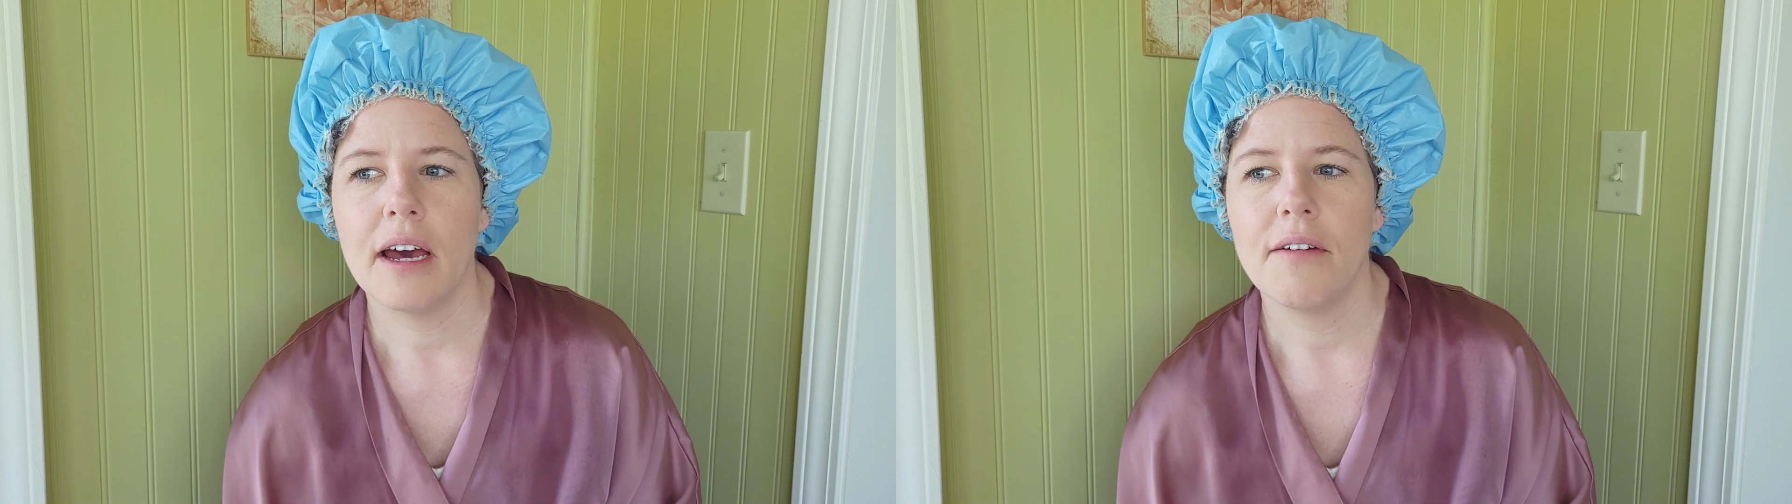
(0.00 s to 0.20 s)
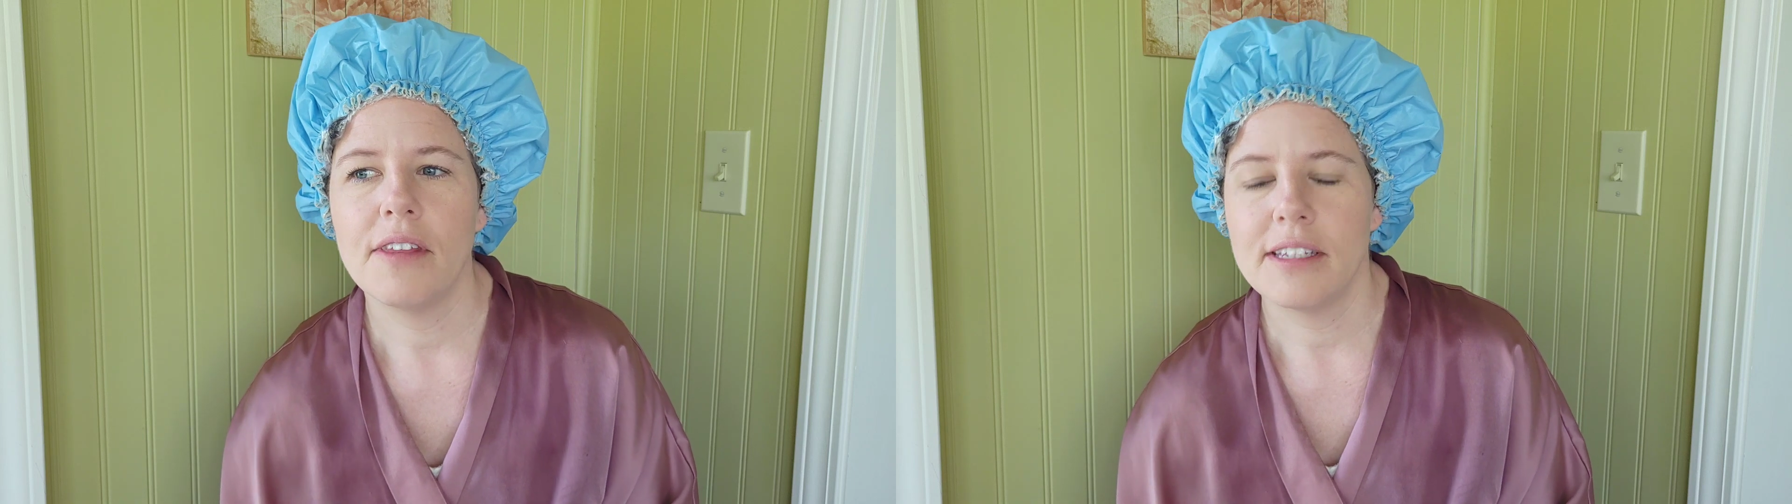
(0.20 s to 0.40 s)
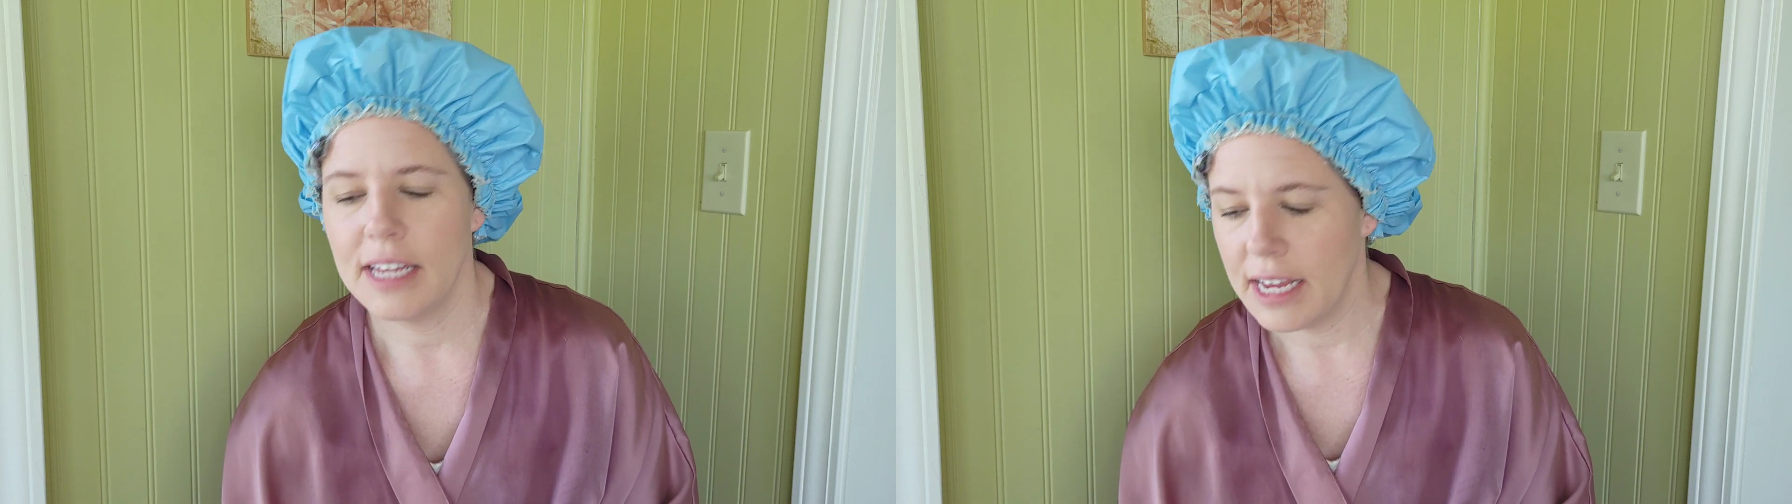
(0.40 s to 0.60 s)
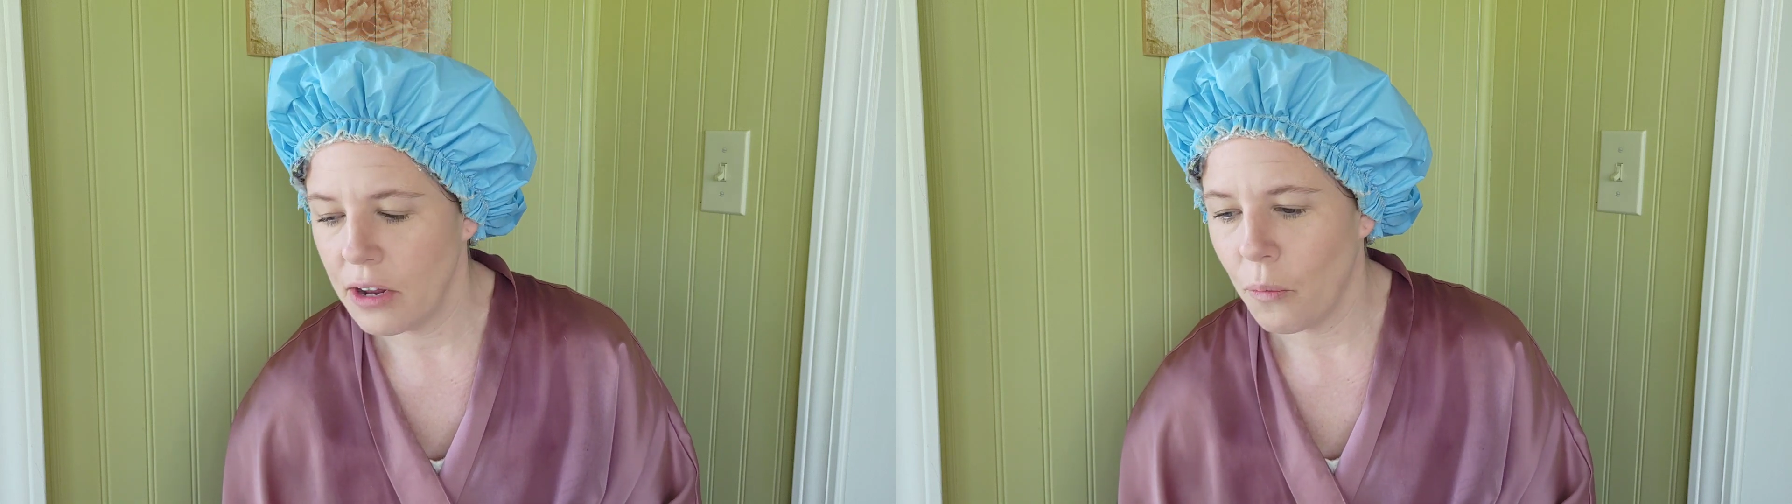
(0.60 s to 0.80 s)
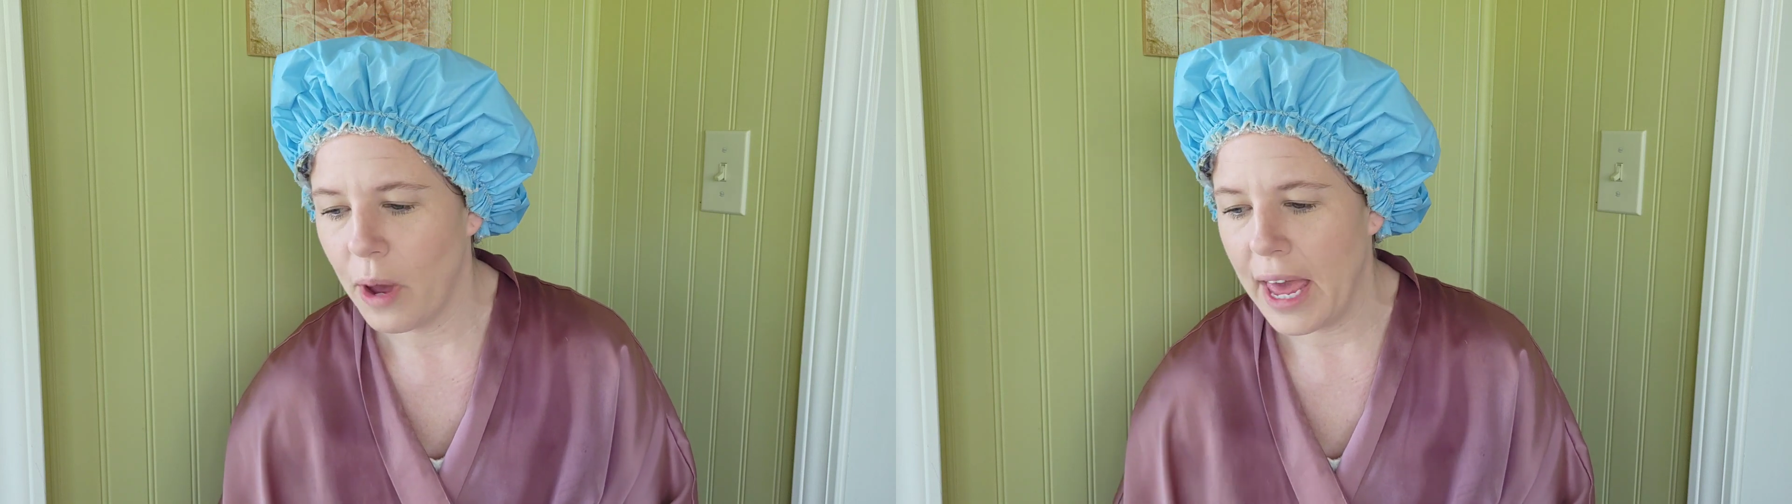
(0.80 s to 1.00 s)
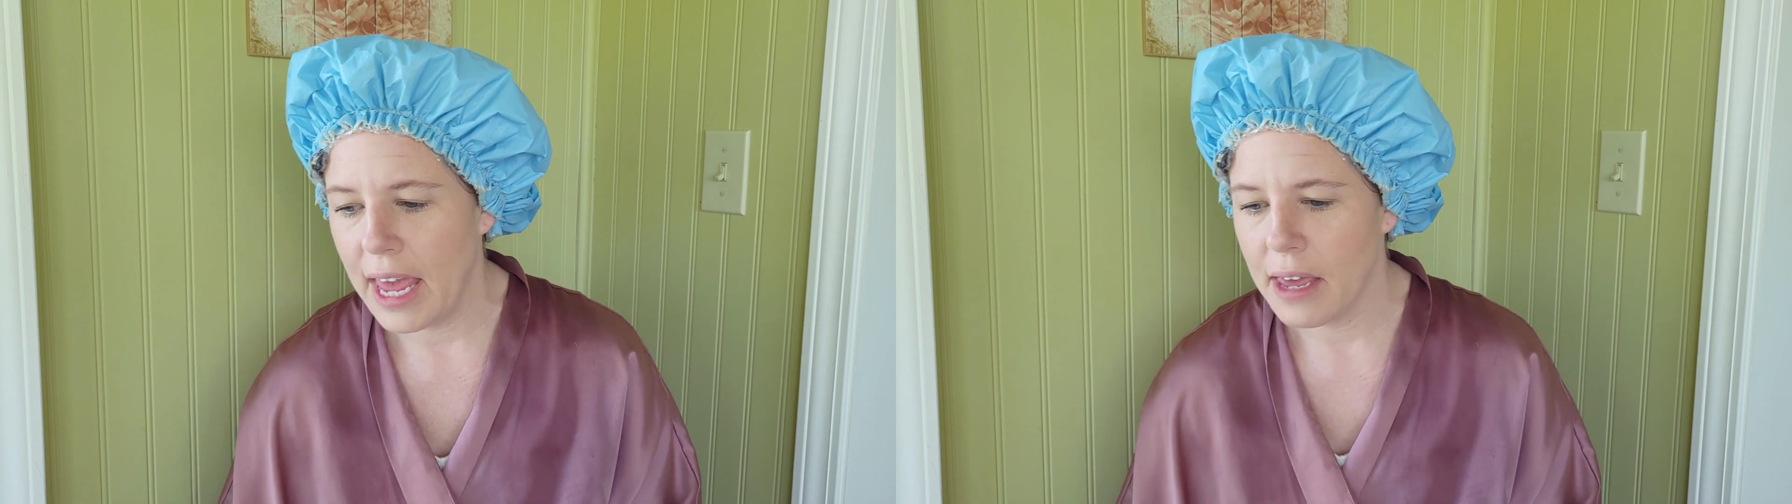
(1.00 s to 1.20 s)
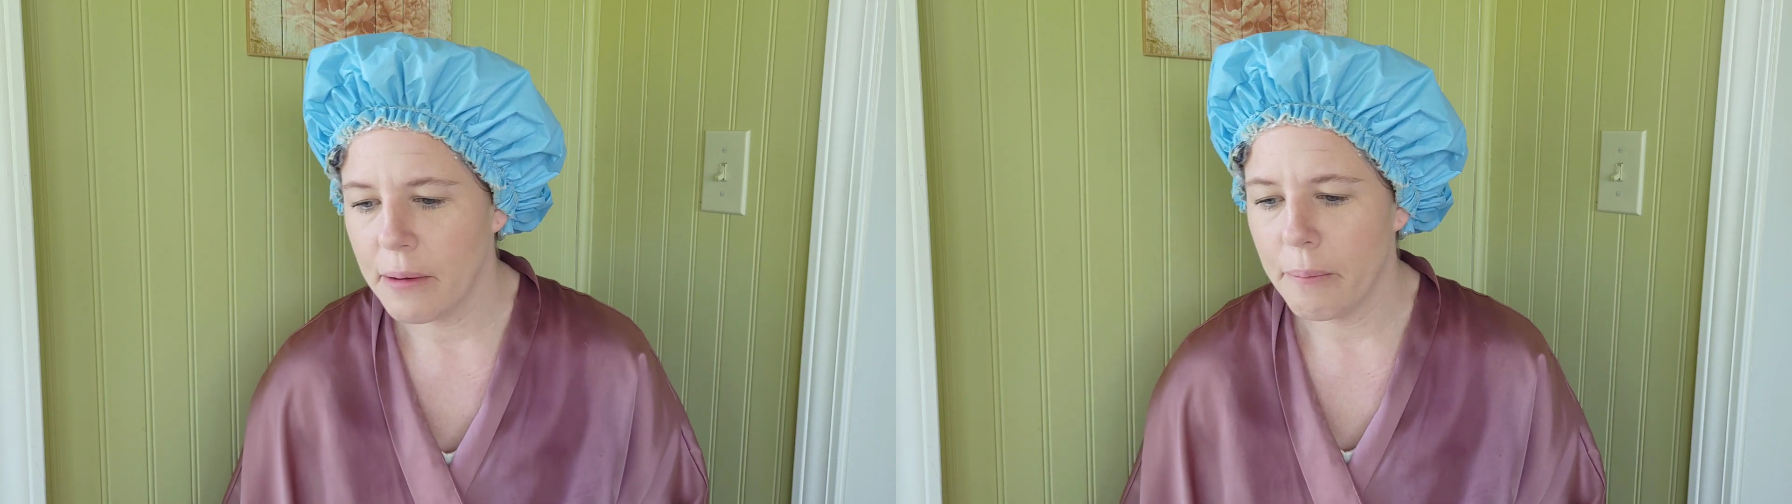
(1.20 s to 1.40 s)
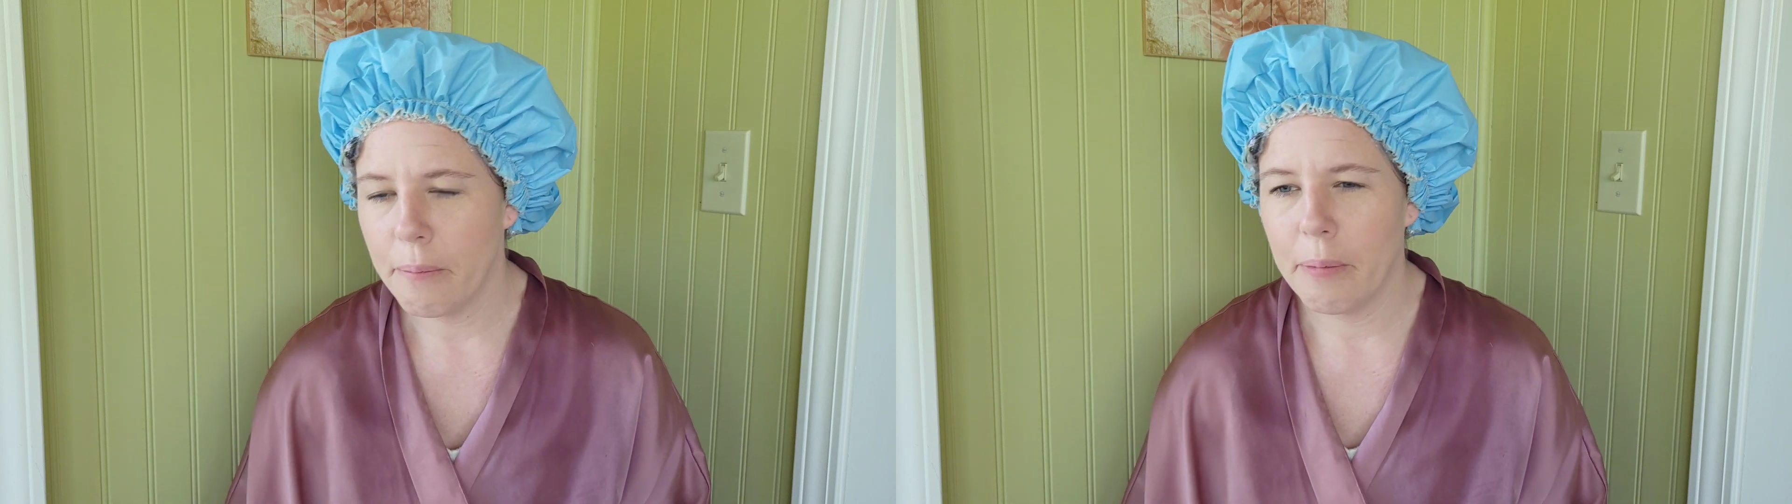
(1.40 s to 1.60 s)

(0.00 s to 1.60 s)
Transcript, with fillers: of this in a way,